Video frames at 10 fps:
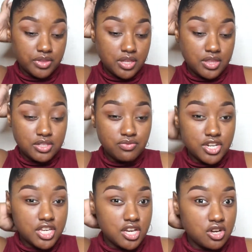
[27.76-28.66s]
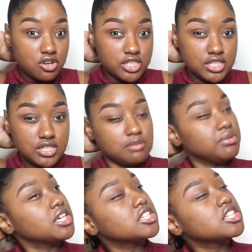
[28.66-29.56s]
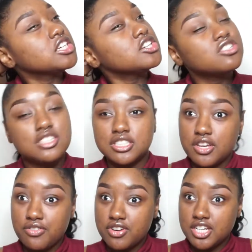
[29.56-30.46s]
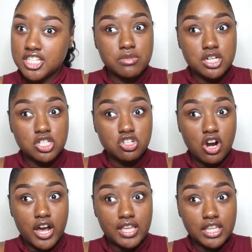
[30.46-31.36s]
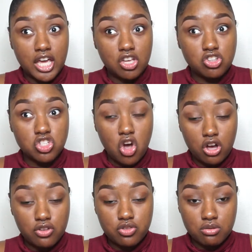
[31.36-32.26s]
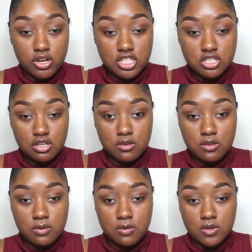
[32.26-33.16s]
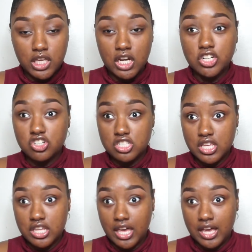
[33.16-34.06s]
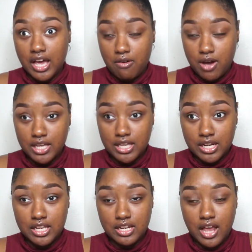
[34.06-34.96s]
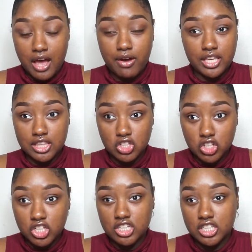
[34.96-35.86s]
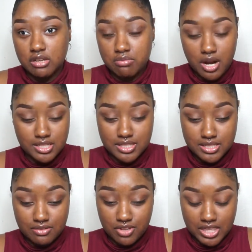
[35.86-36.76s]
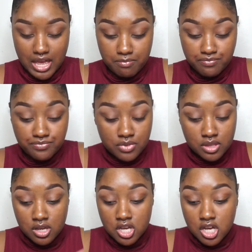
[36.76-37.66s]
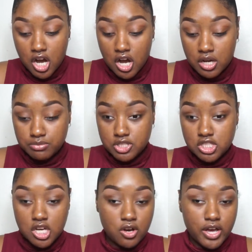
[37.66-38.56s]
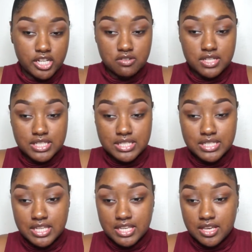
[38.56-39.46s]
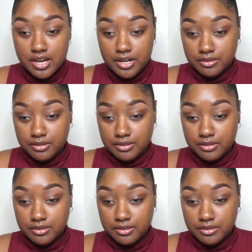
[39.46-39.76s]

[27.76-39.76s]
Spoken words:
This video is gonna be a little different. I'm gonna try and talk through it so you can understand how I get it, how I get the look and the process and stuff like that. So as you can see,